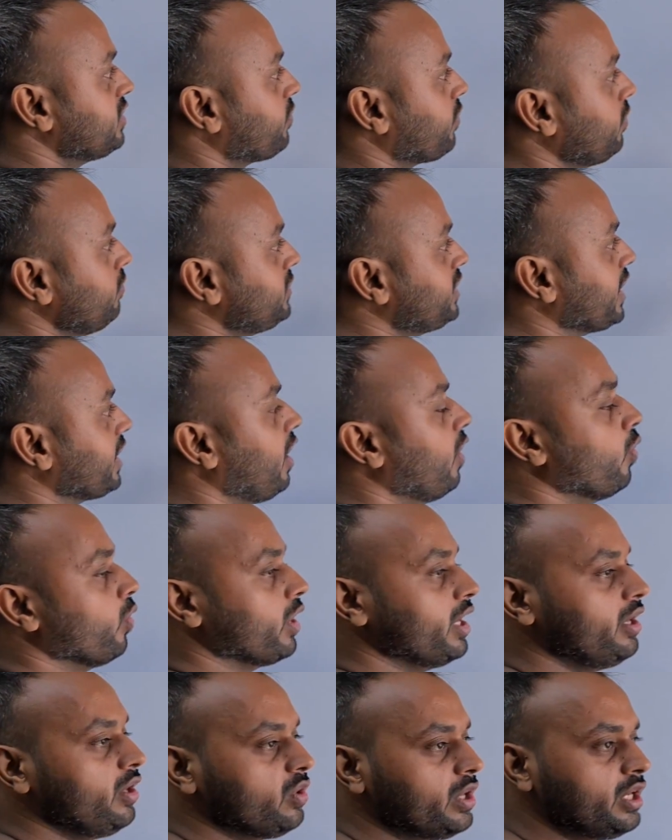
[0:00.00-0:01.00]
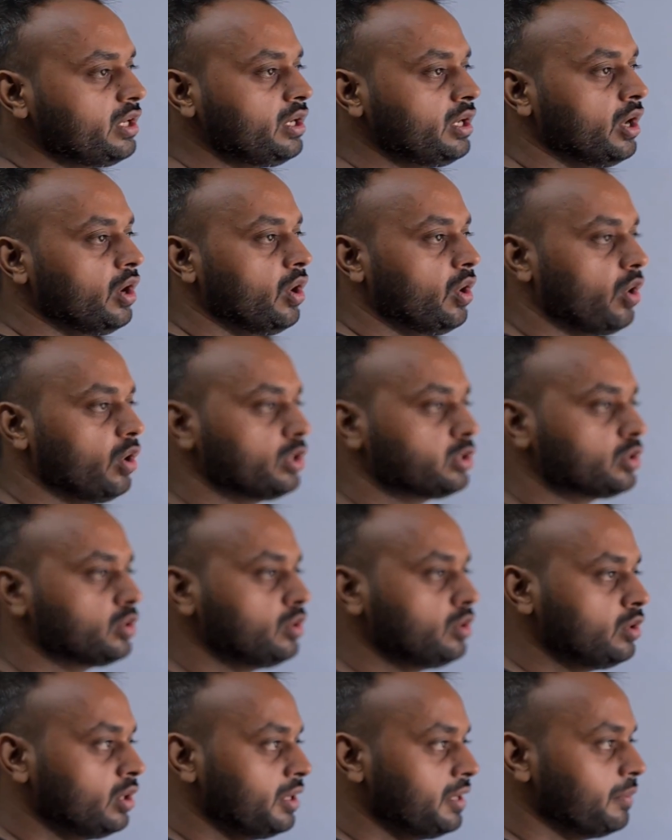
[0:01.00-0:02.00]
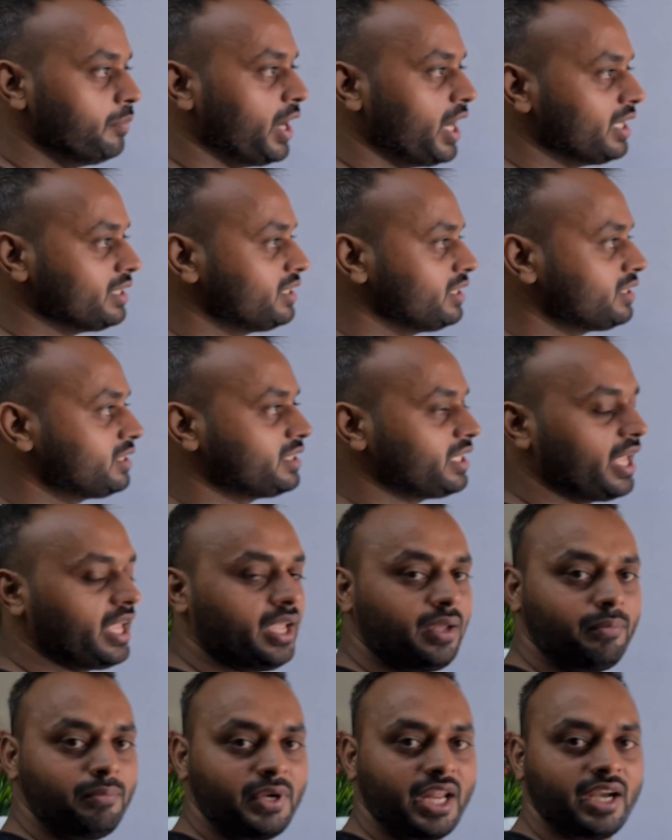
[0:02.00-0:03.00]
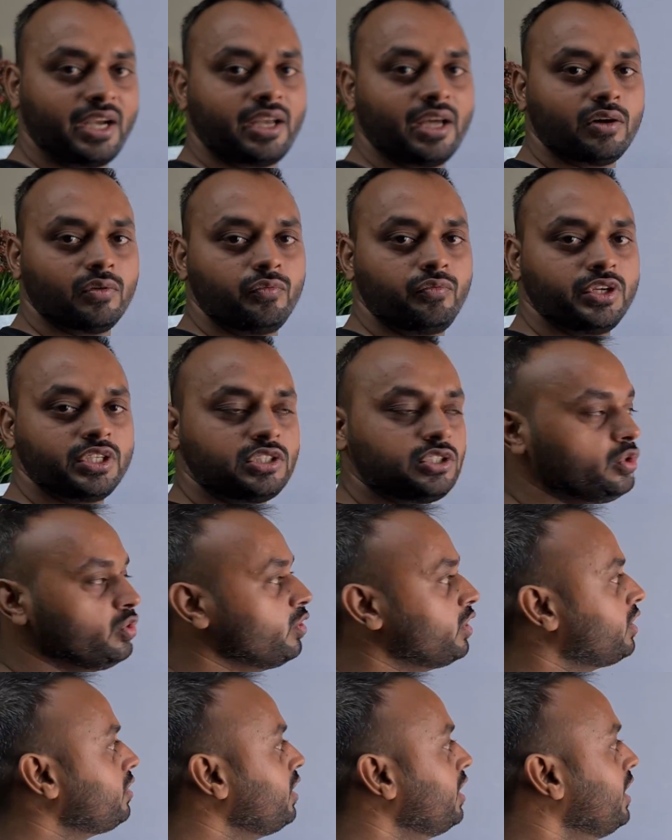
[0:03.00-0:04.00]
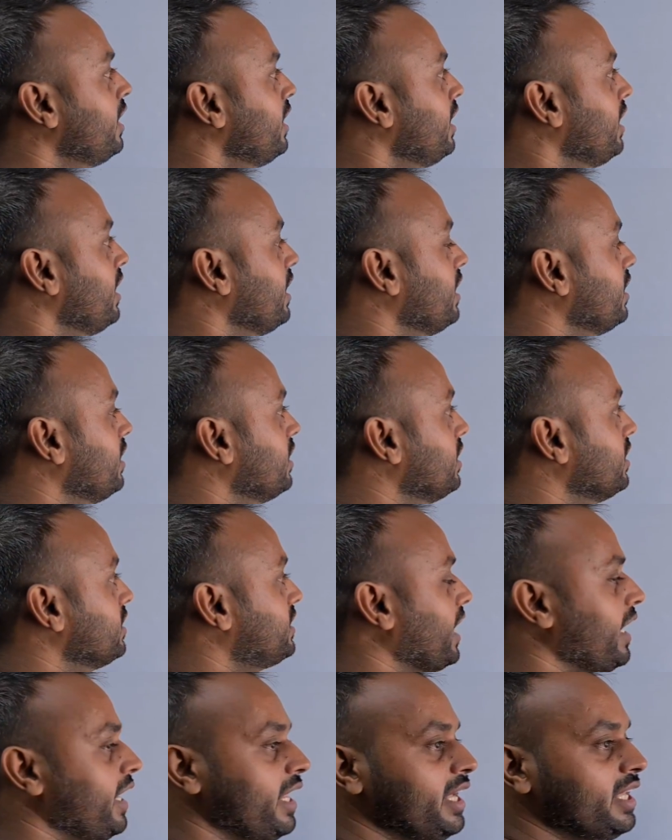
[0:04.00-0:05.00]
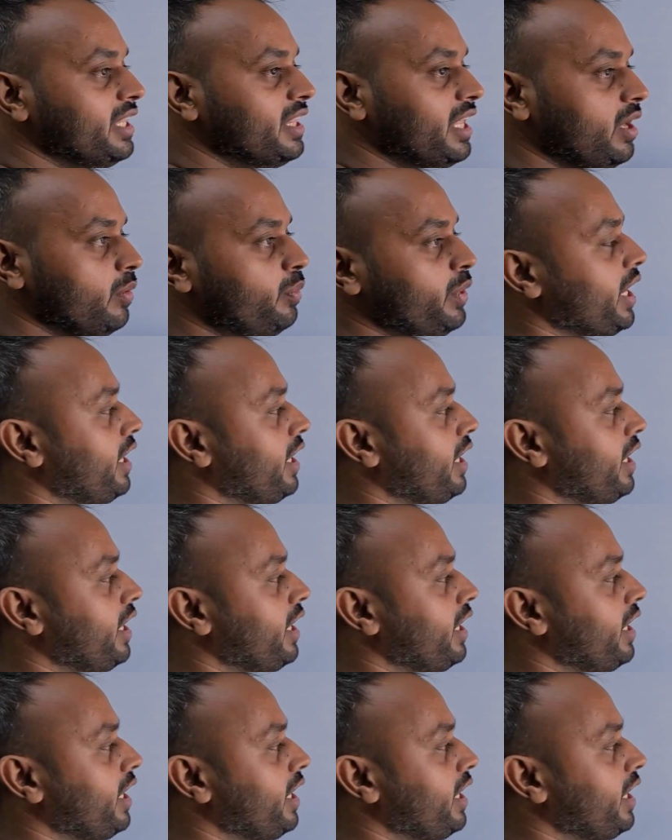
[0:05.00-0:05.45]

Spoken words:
is from checkout. And you can also pass the same data which you are sending in the